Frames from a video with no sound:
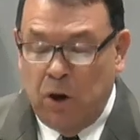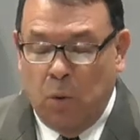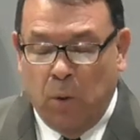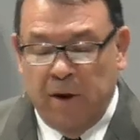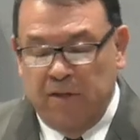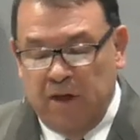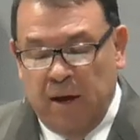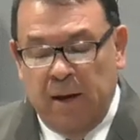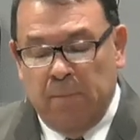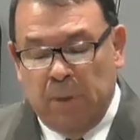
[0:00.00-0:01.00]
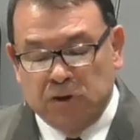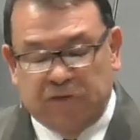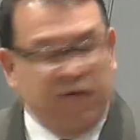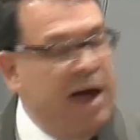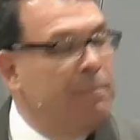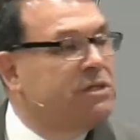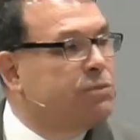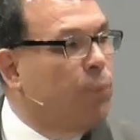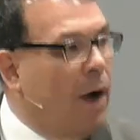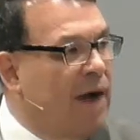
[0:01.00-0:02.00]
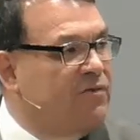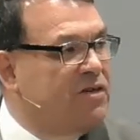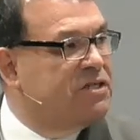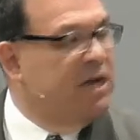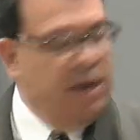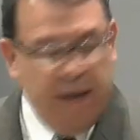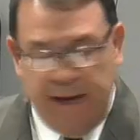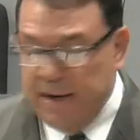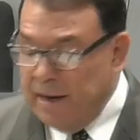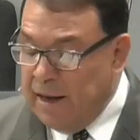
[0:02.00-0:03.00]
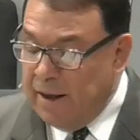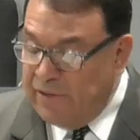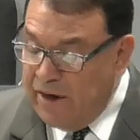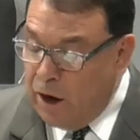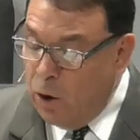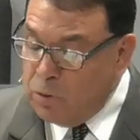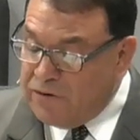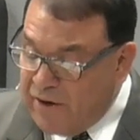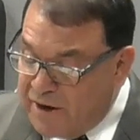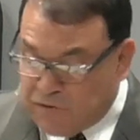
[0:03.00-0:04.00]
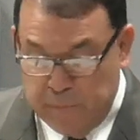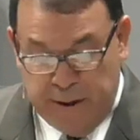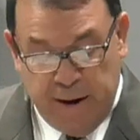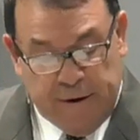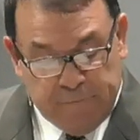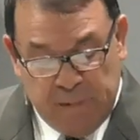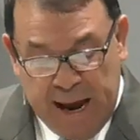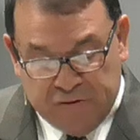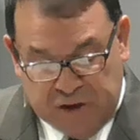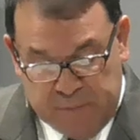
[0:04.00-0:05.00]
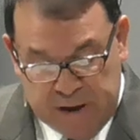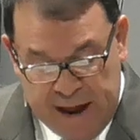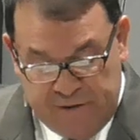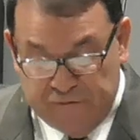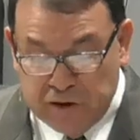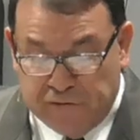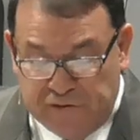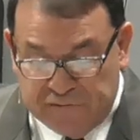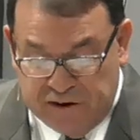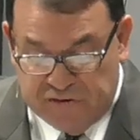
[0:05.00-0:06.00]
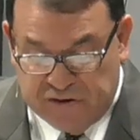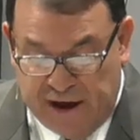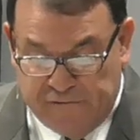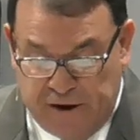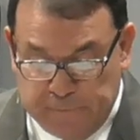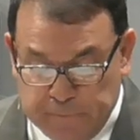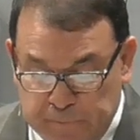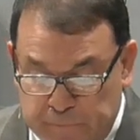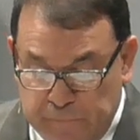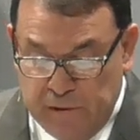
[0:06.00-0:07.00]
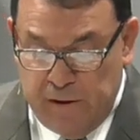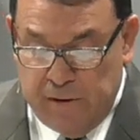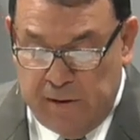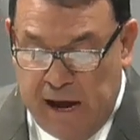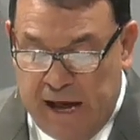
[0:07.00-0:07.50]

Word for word: one of the most famous prophets in the Old Testament. Now, skip down to verse 57. Now,